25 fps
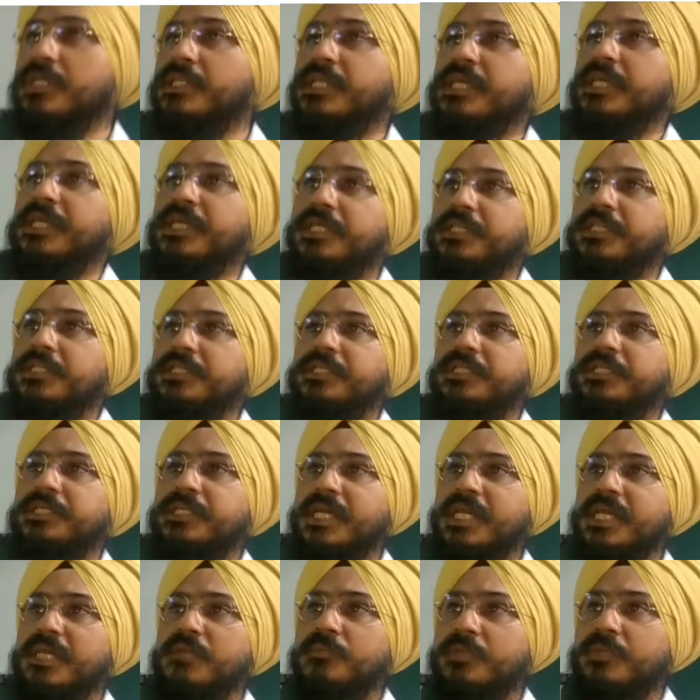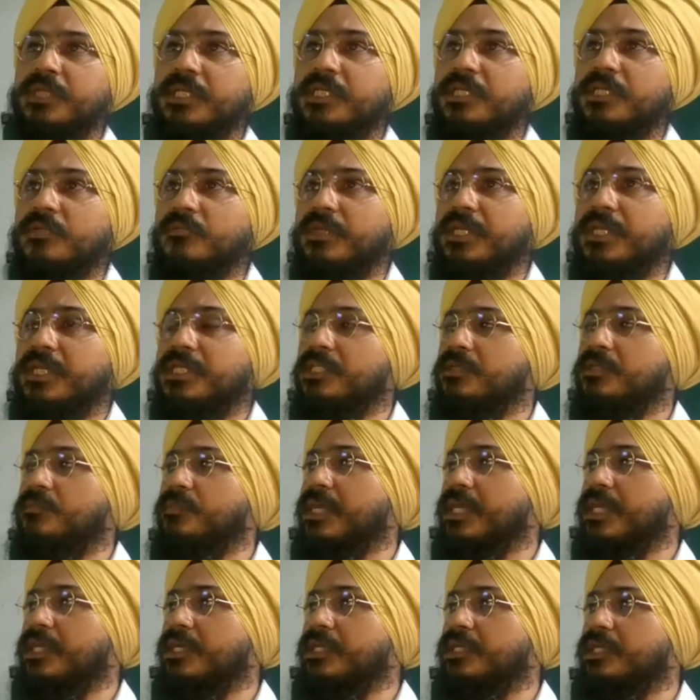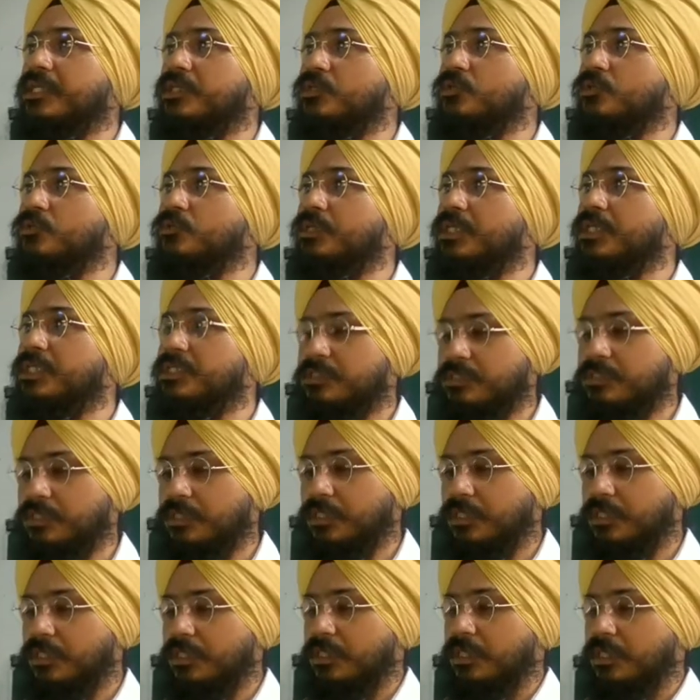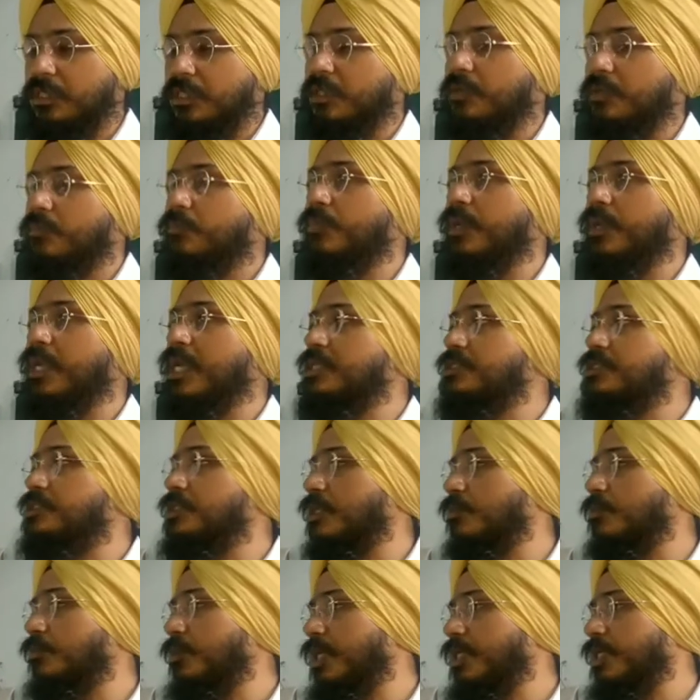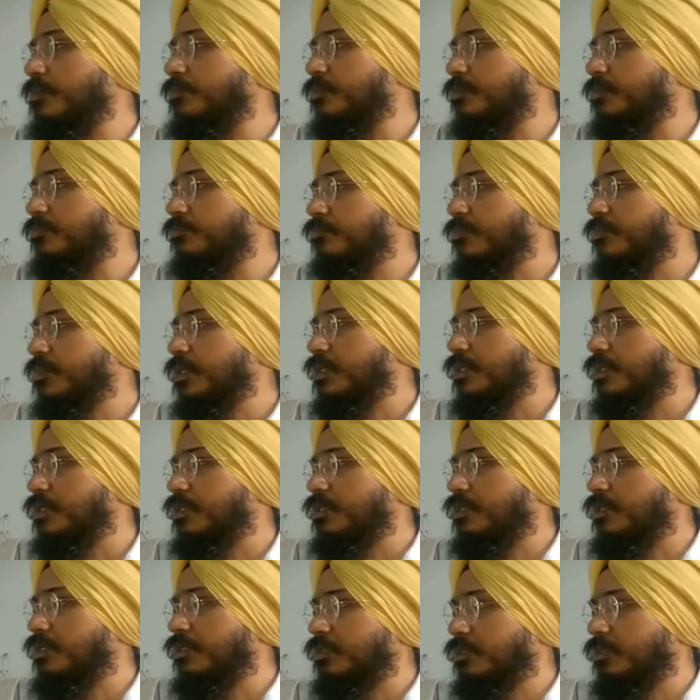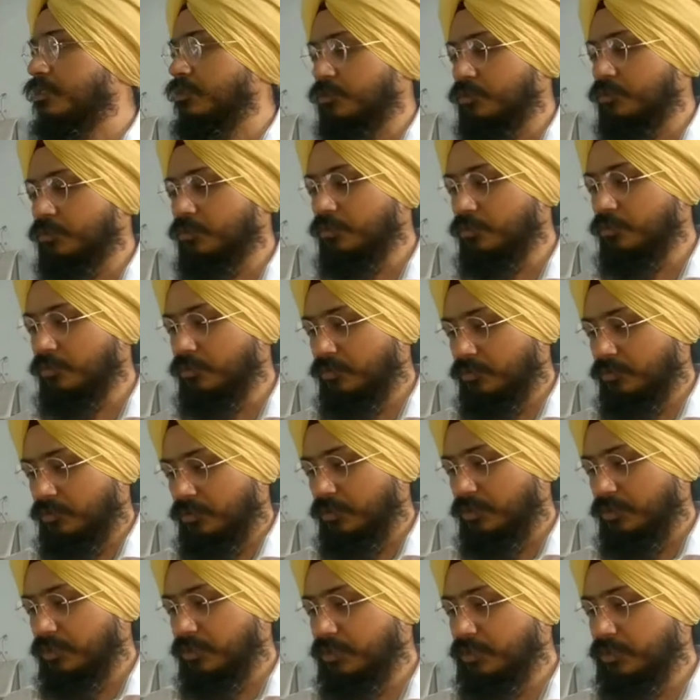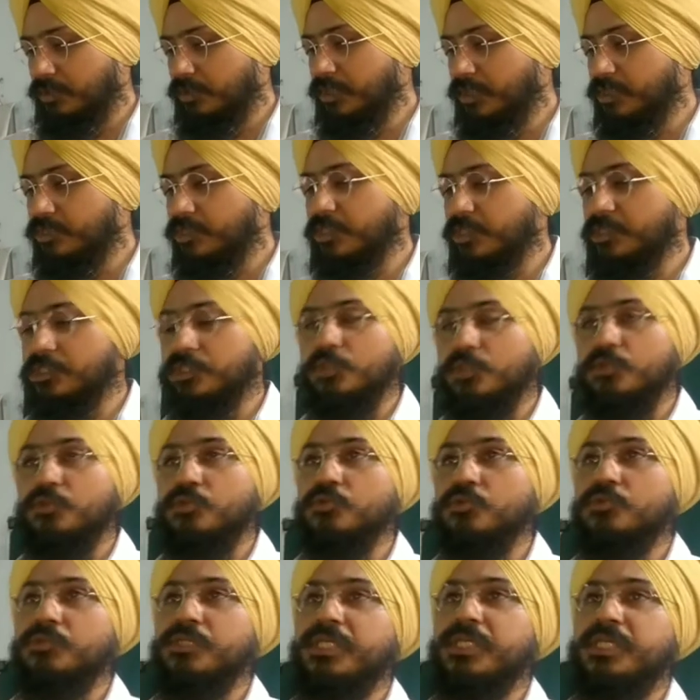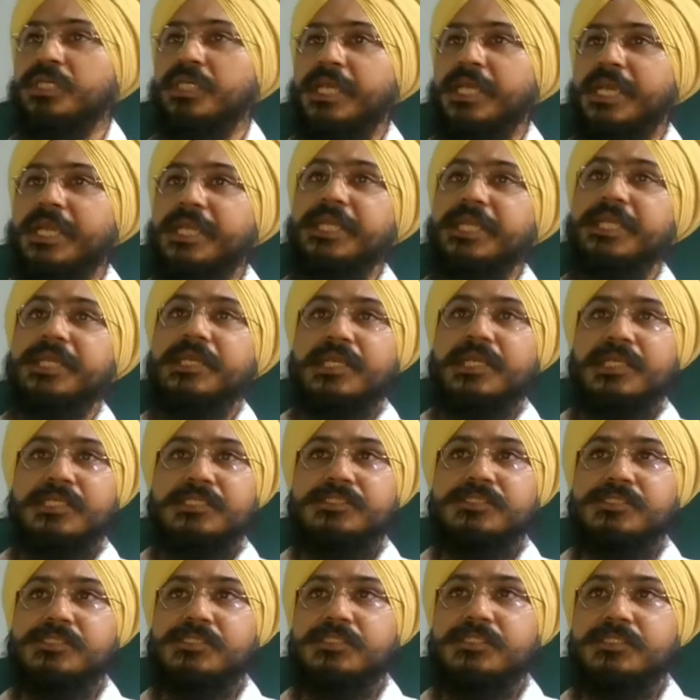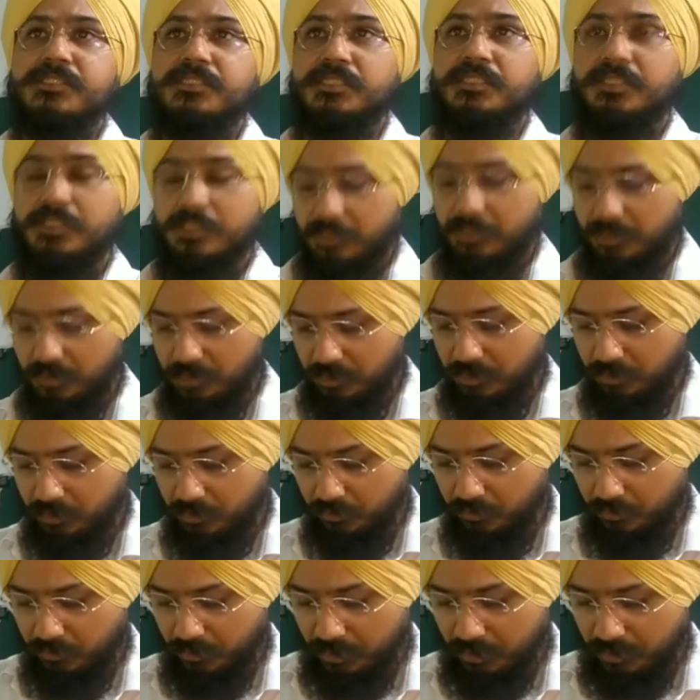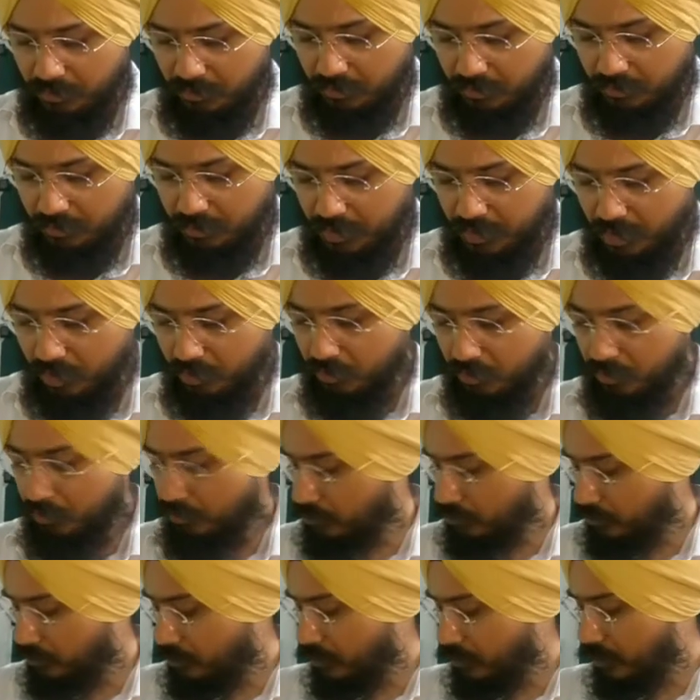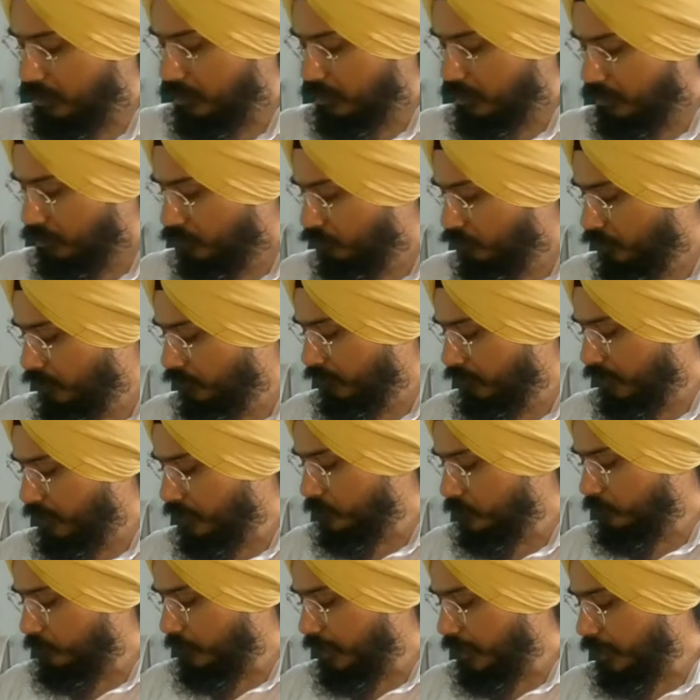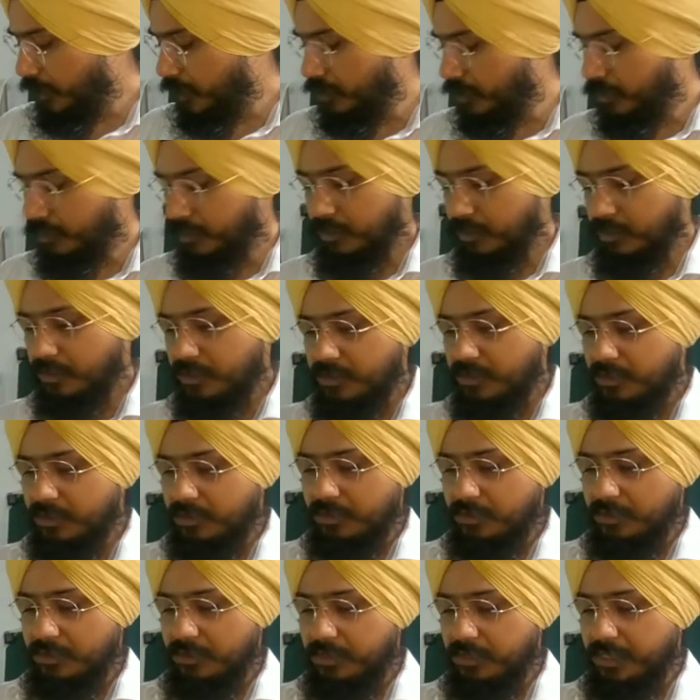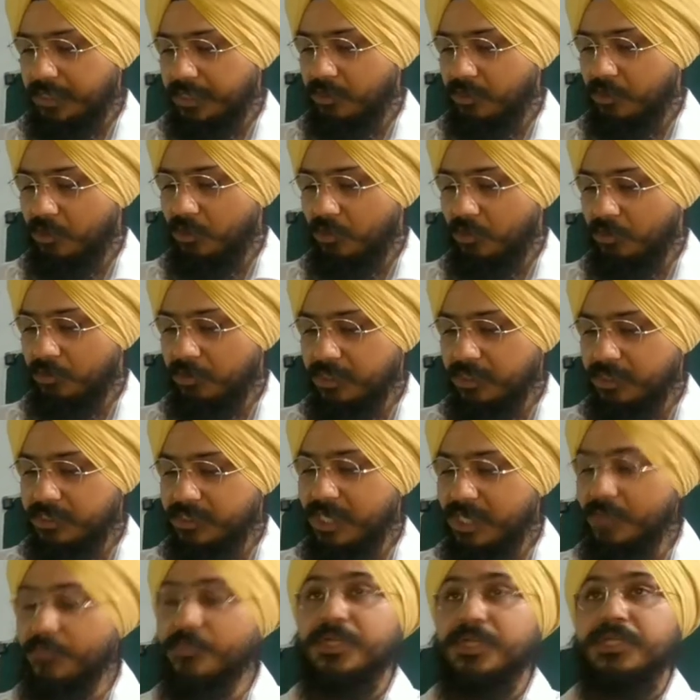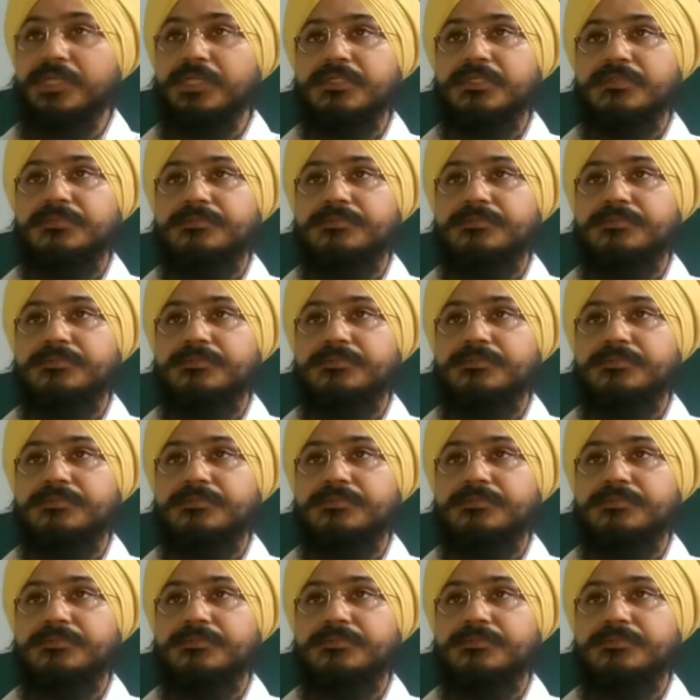than the time taken by the magnet through this plastic pipe. So this is due to the eddy currents. So now we will explain that how this happened.